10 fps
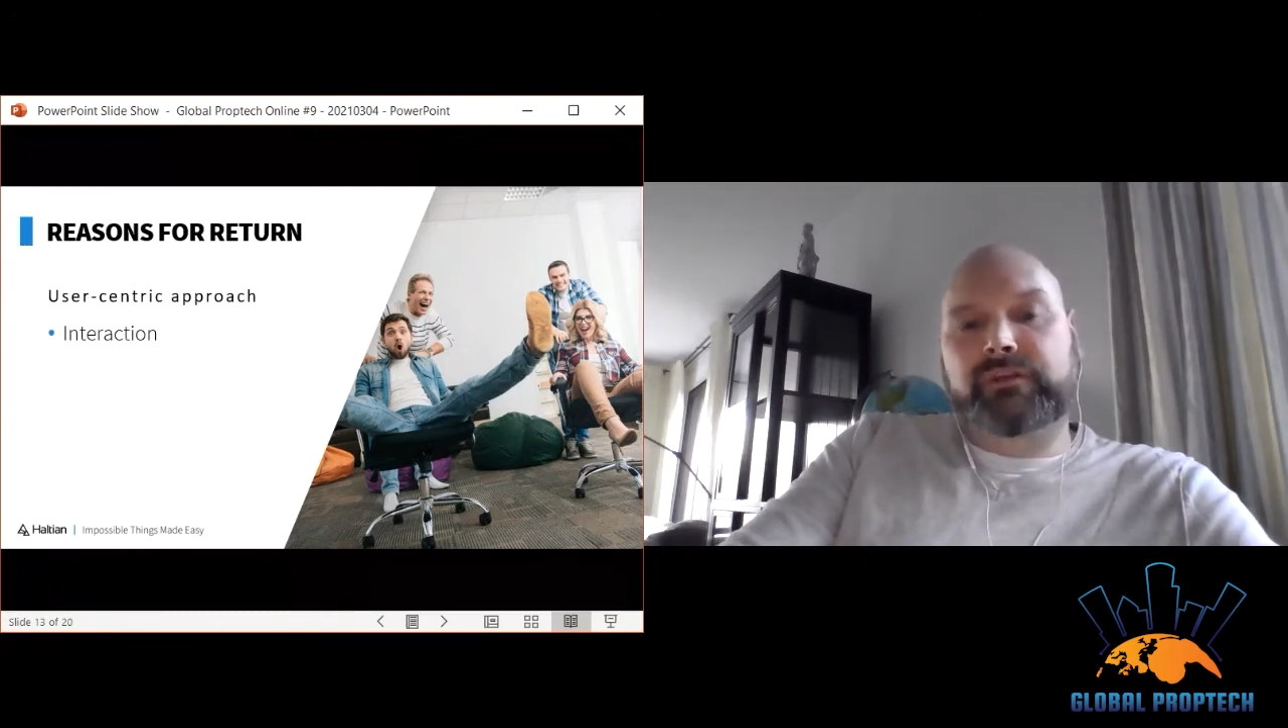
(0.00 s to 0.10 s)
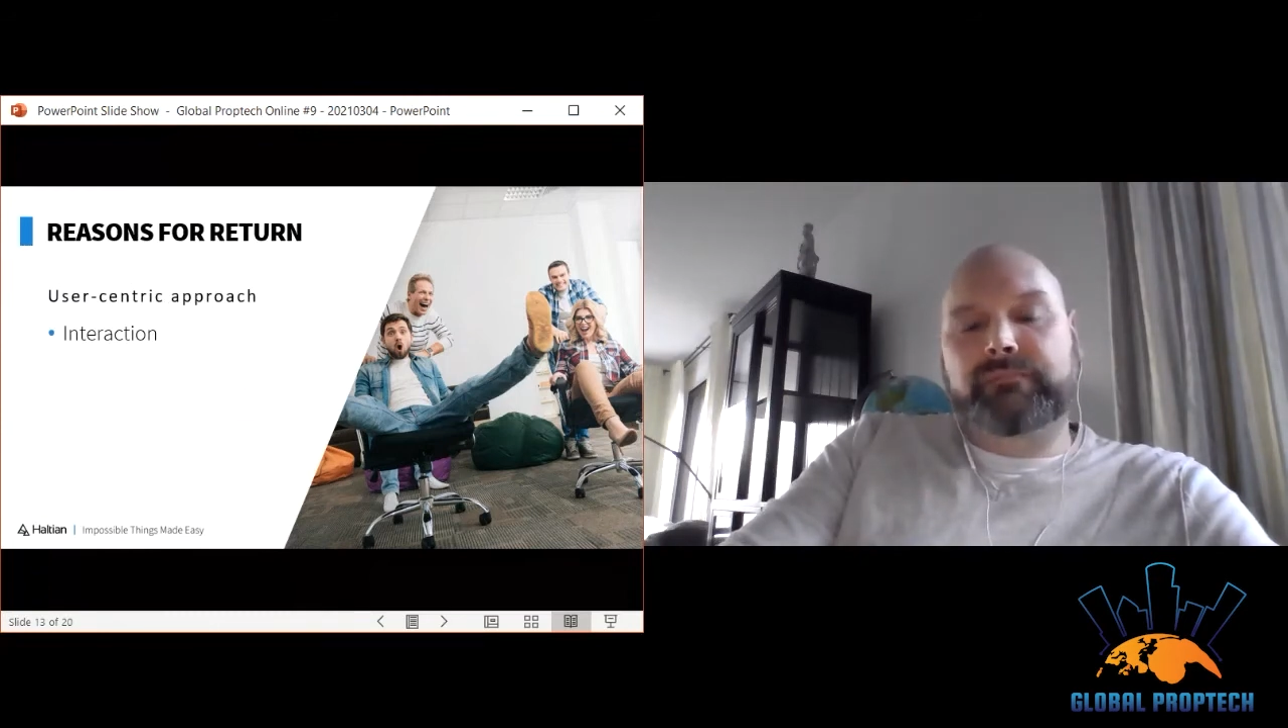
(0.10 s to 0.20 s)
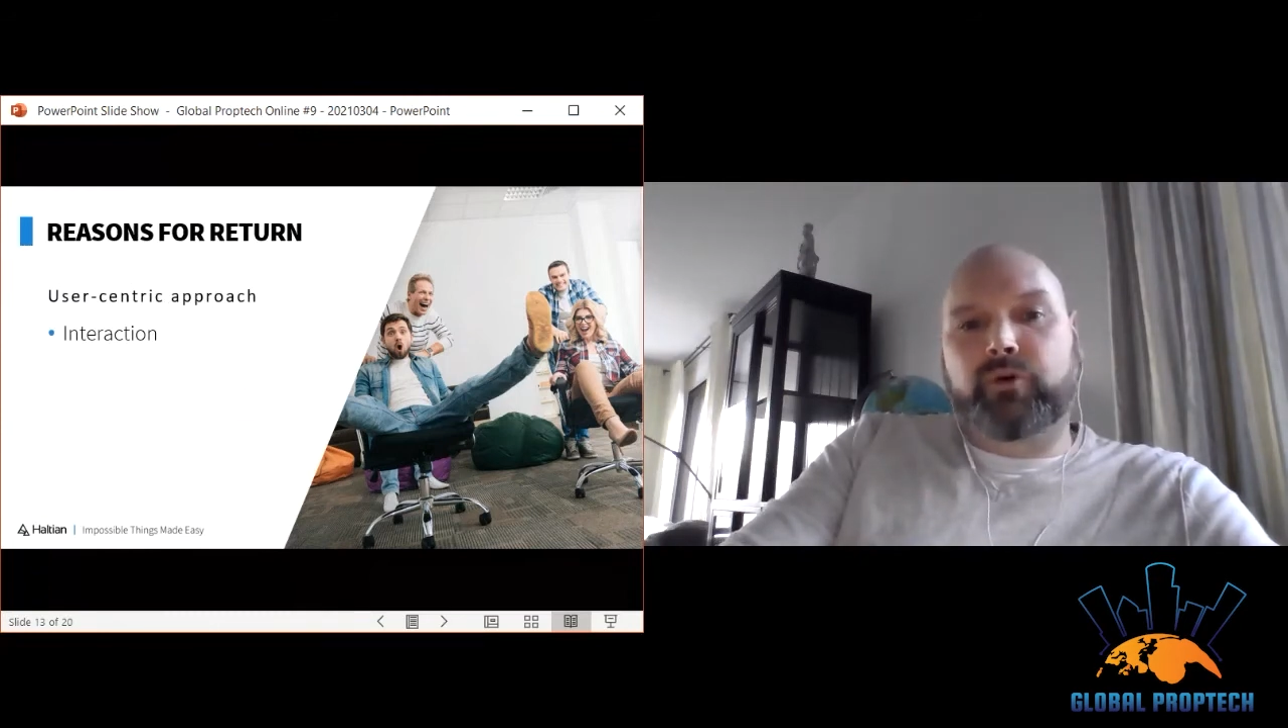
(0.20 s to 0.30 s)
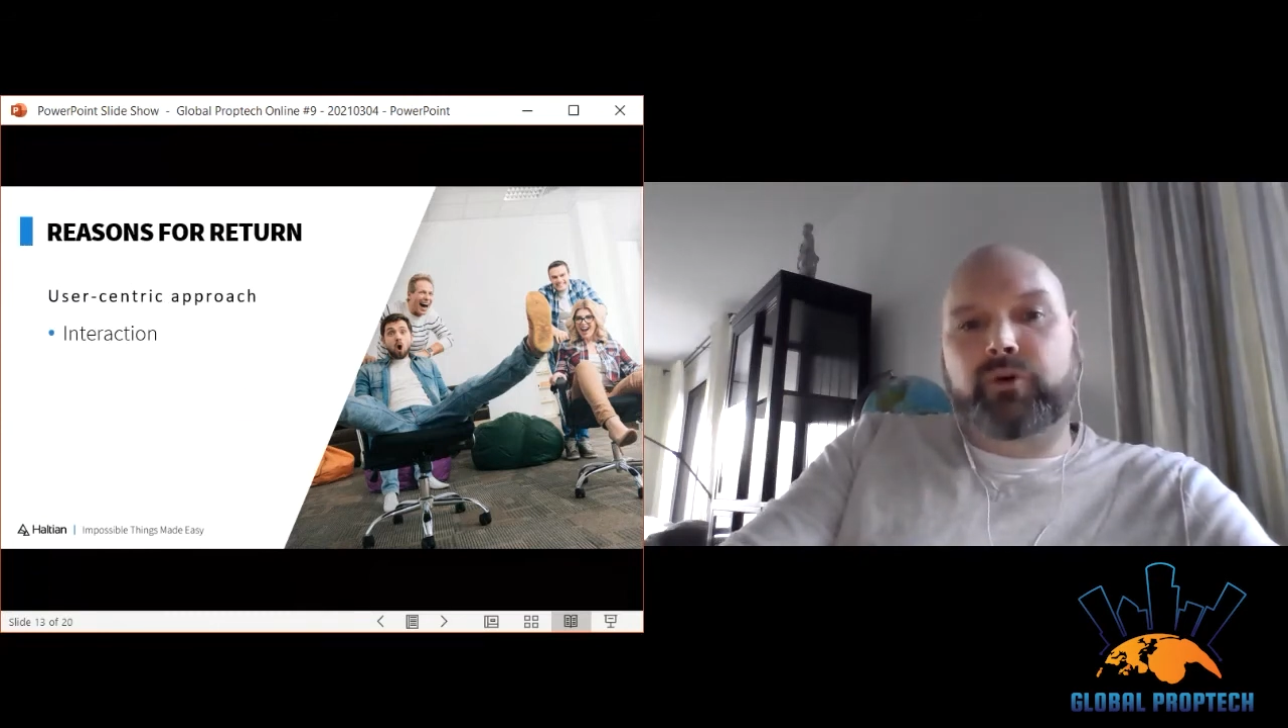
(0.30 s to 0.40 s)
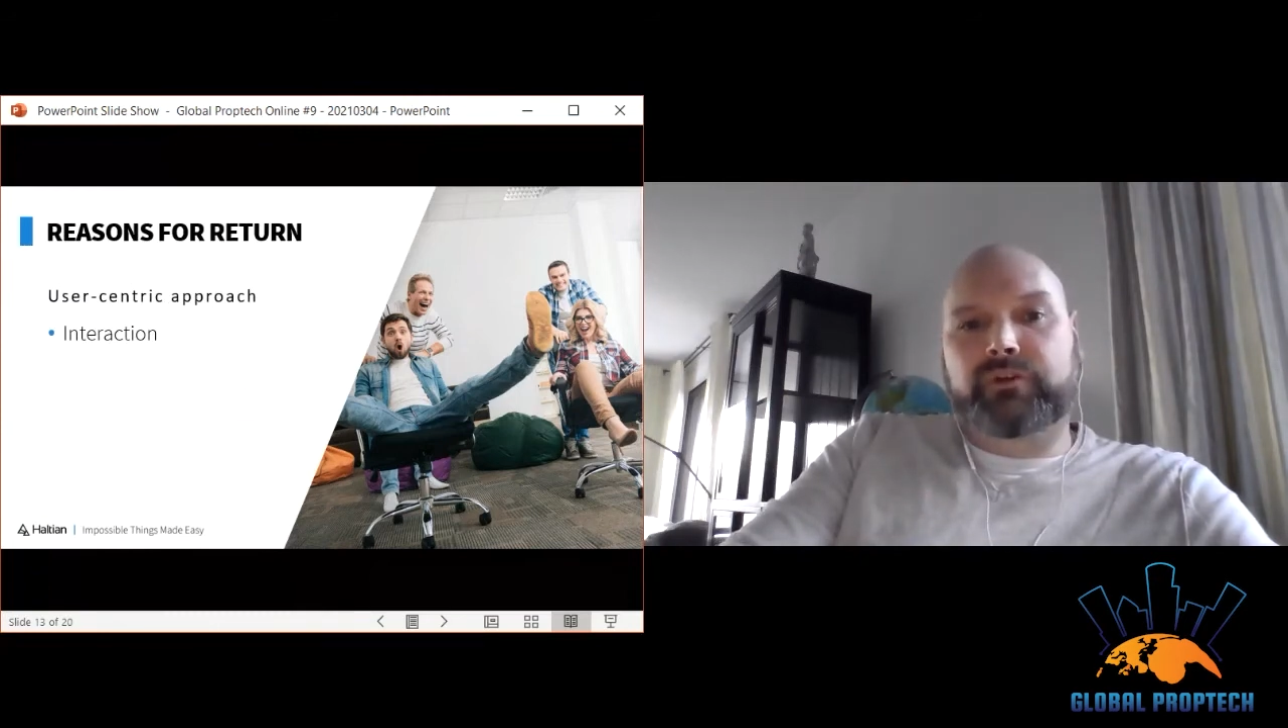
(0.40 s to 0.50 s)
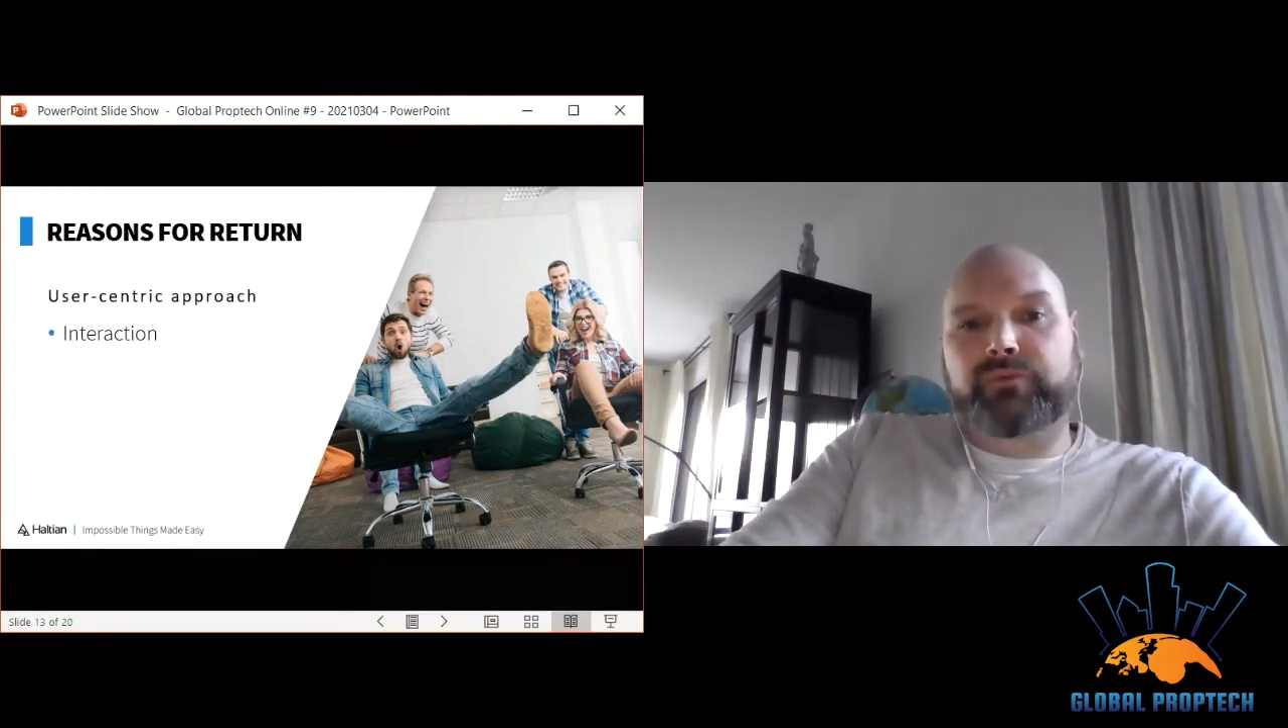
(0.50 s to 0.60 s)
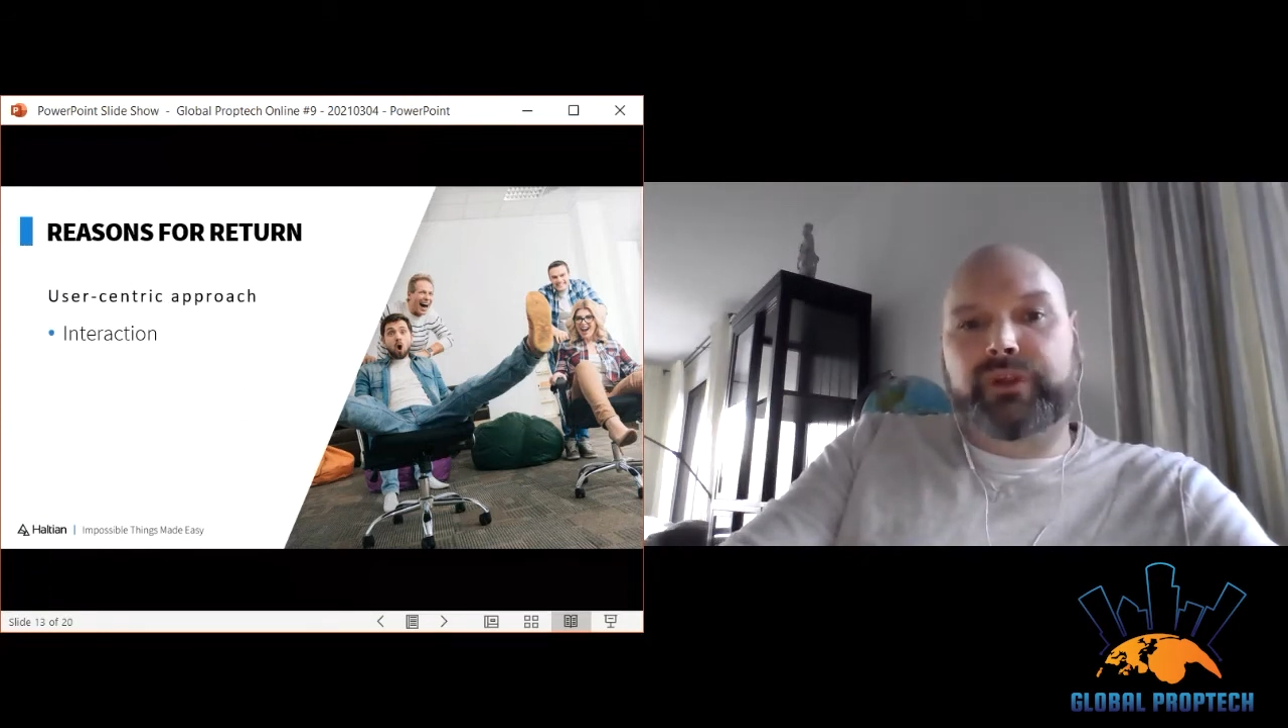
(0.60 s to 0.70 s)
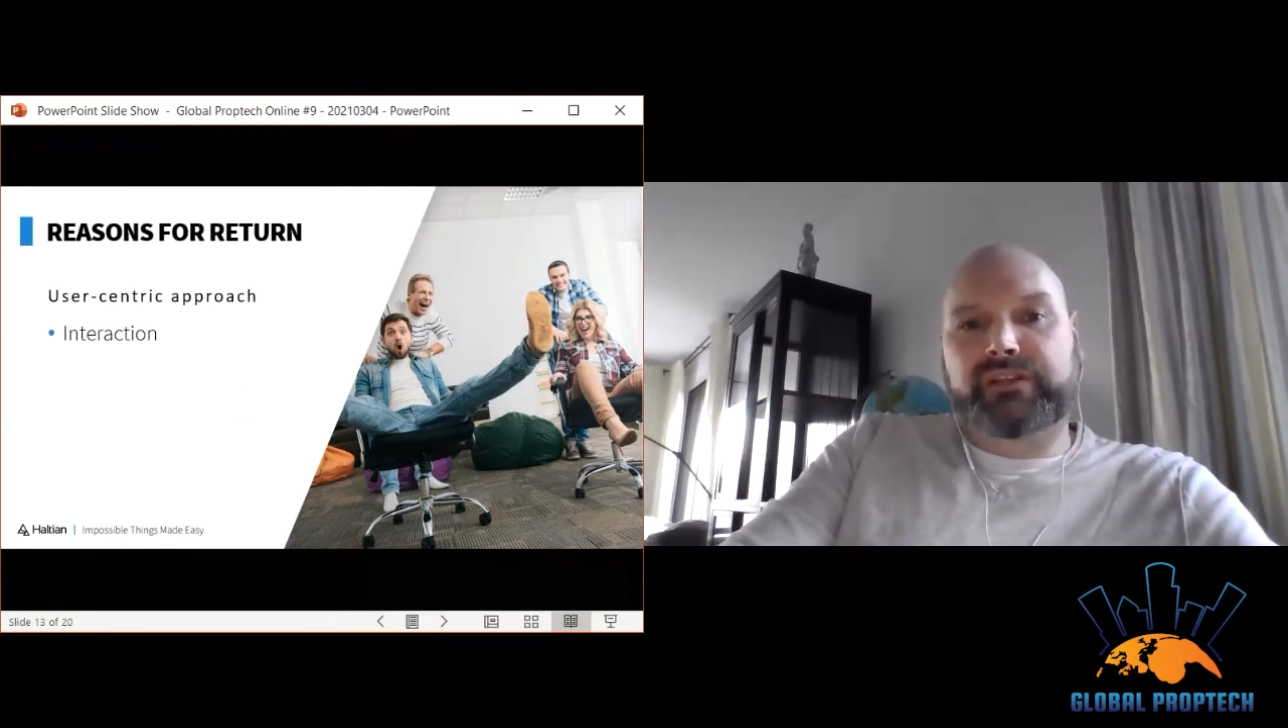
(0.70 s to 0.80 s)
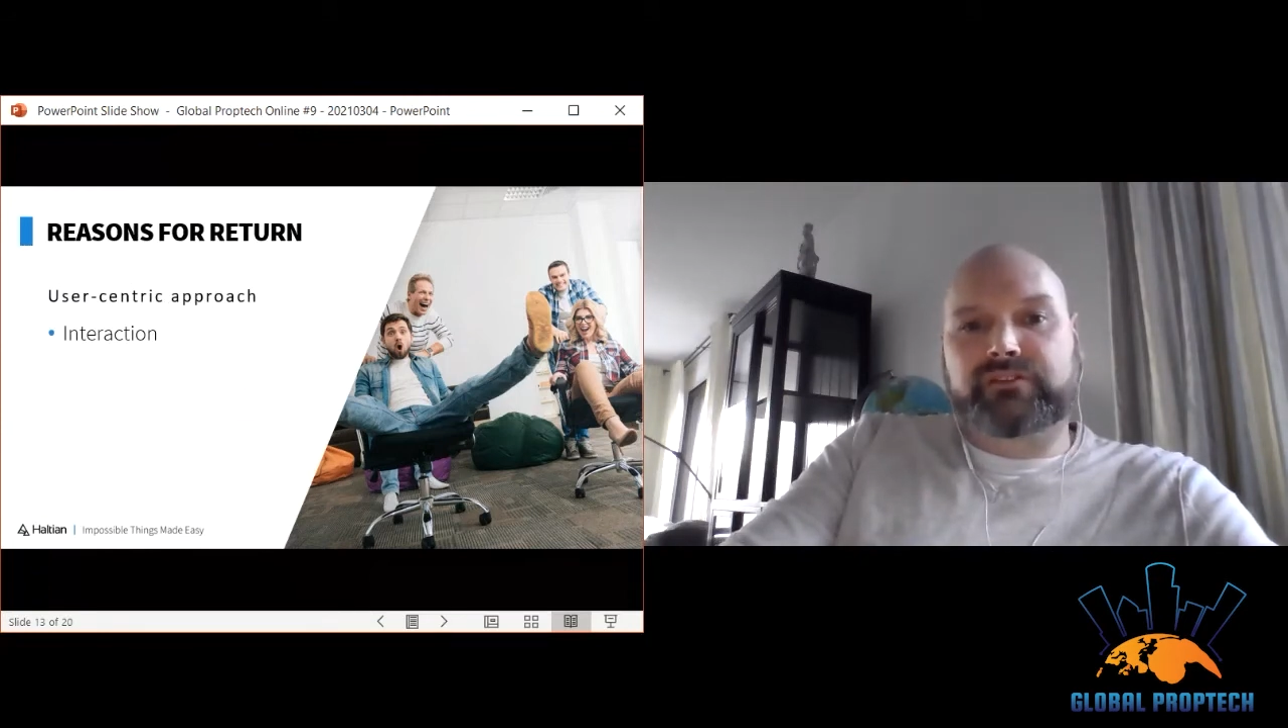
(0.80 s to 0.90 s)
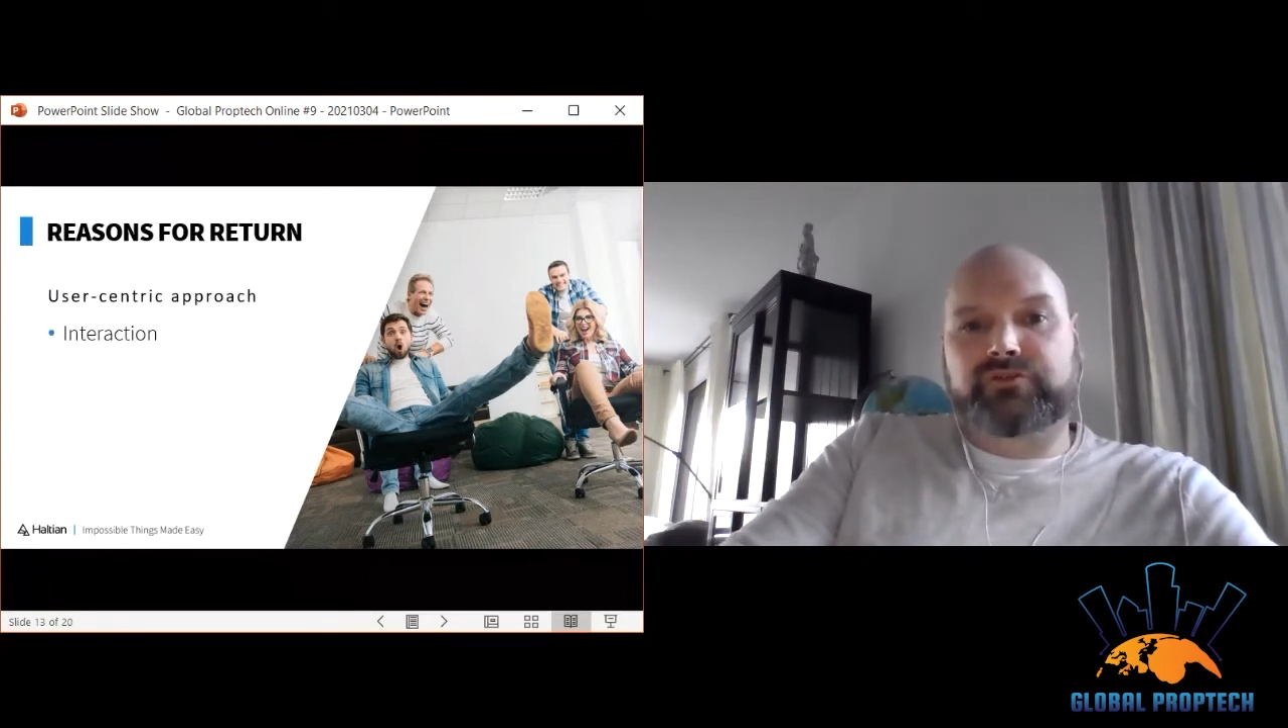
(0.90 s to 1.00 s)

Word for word: important reasons